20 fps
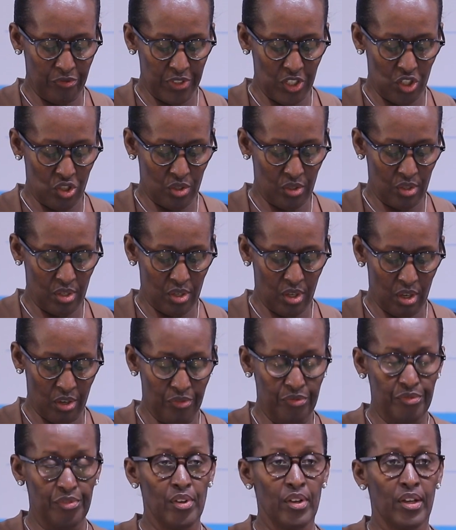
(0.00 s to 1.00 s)
vision
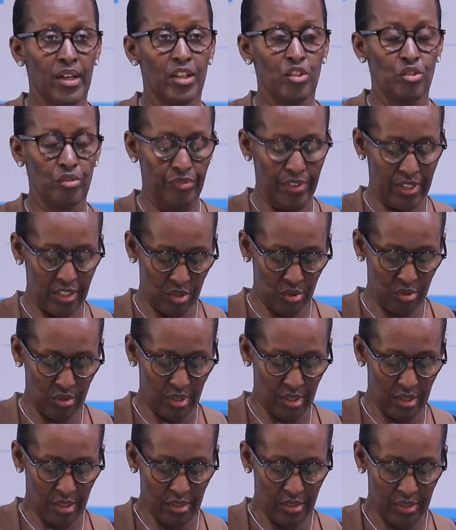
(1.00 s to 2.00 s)
of a
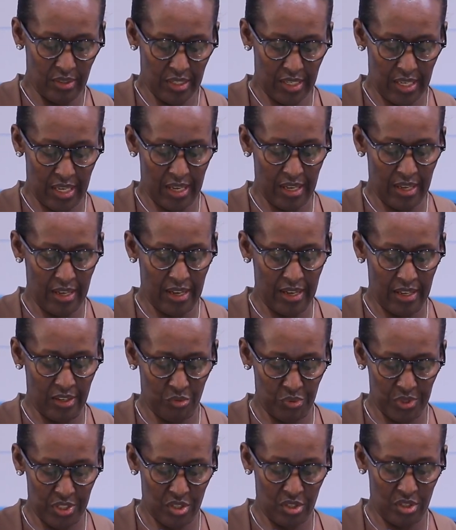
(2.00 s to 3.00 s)
cardiovascular care
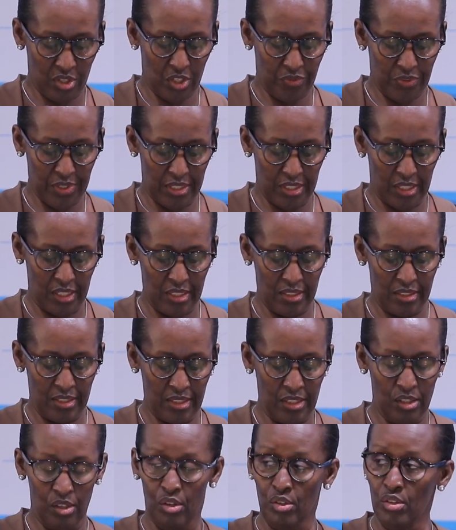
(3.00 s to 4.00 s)
and research
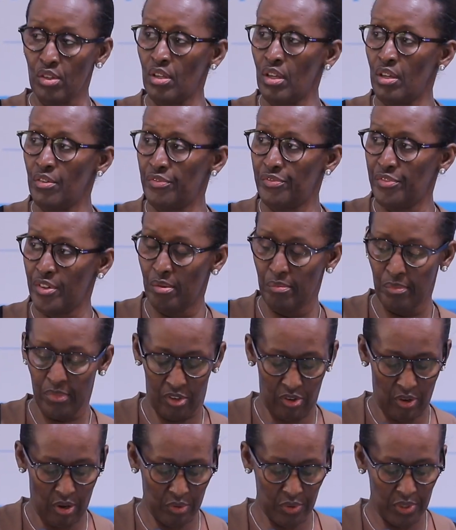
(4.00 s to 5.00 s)
facility on firm
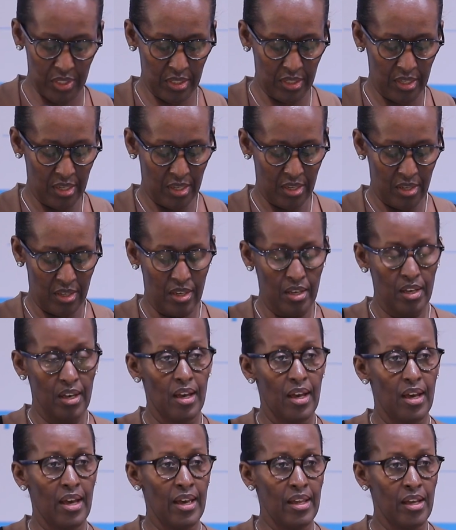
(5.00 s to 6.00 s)
ground
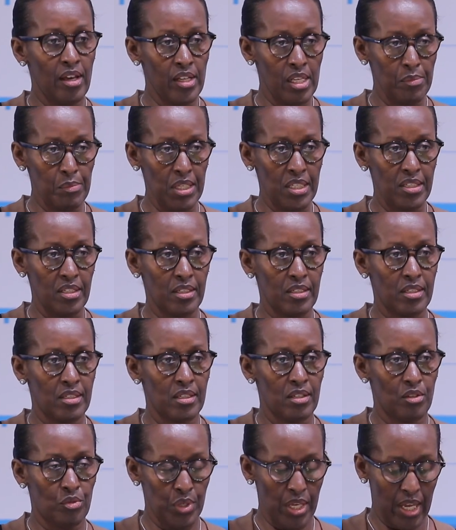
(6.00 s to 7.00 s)
an
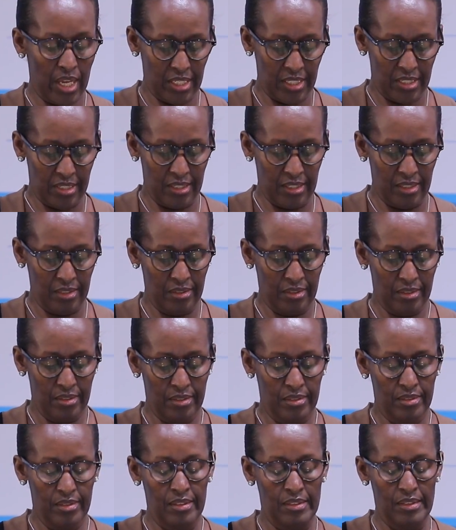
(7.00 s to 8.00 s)
immediate reality.
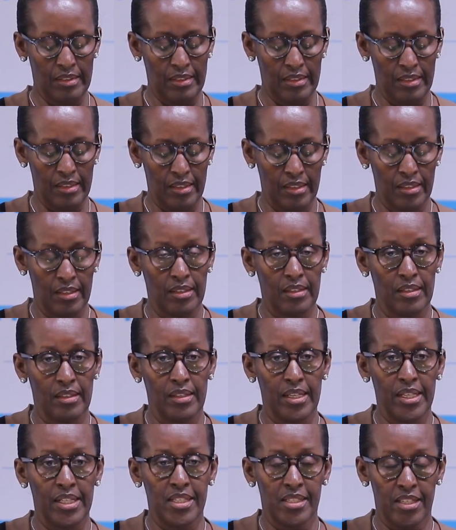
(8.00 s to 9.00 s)

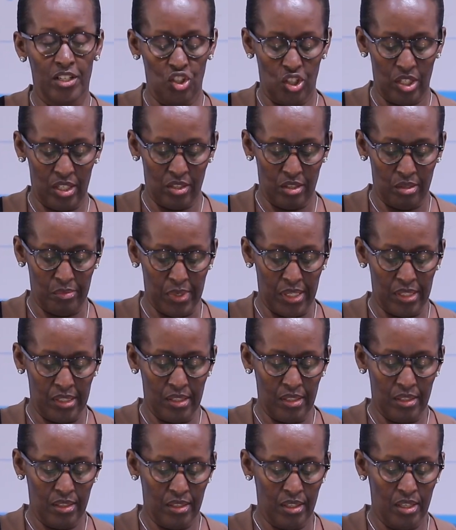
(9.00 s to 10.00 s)
Ladies and
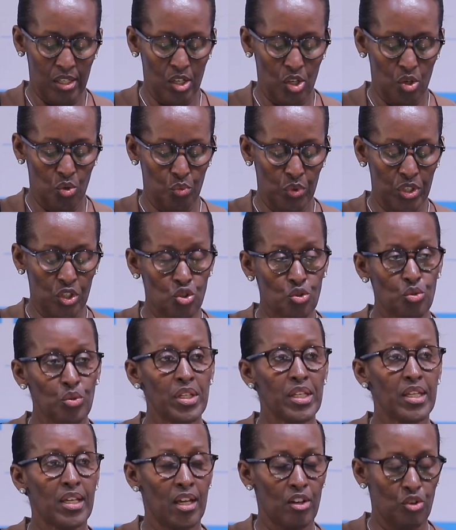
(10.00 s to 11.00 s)
gentlemen, we
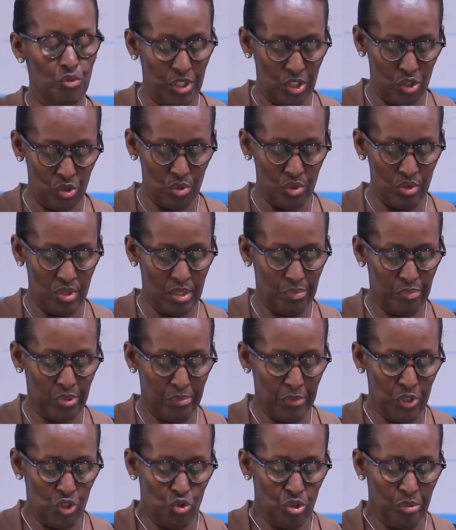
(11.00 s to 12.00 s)
truly can reduce
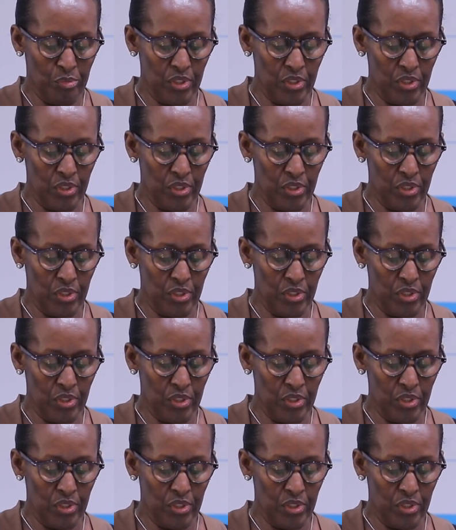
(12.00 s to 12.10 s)
premature